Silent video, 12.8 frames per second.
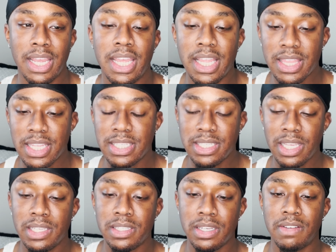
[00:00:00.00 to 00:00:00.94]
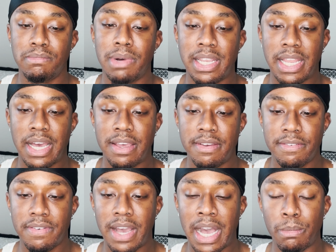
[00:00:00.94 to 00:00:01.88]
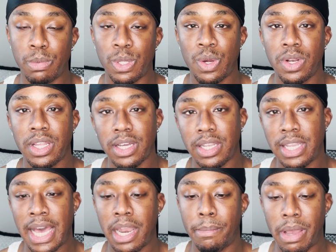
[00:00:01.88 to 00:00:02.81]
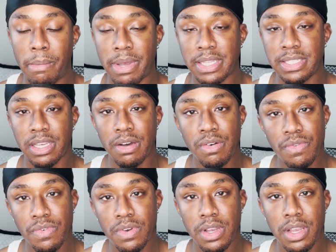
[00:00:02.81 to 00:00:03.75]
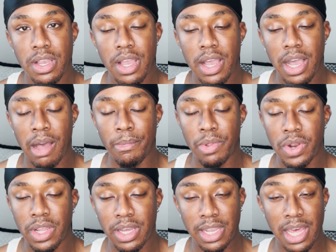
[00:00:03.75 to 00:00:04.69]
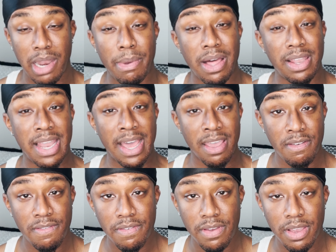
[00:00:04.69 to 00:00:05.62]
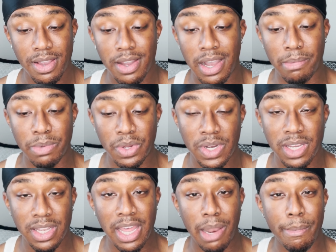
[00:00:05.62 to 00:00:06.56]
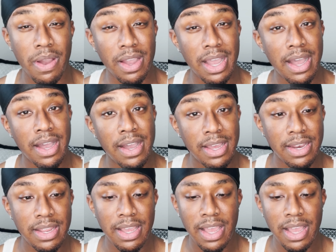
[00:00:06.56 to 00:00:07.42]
in this season of my life, I'm learning a lot about myself. I'm learning a lot about life. I'm learning a lot about God.